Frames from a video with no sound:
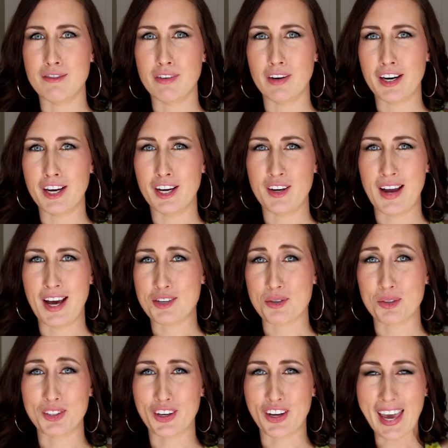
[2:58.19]
very
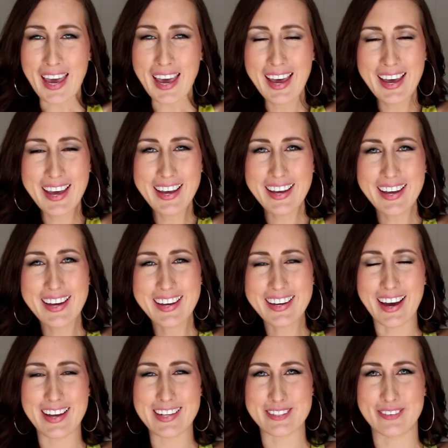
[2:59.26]
unnatural looking
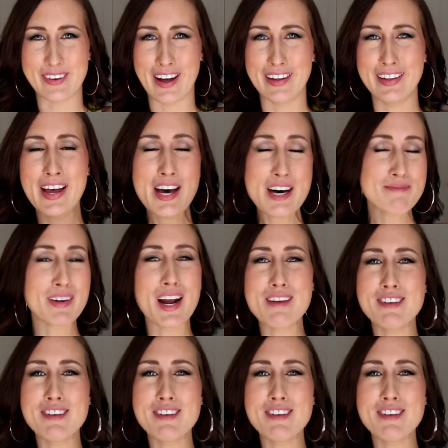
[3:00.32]
as well. But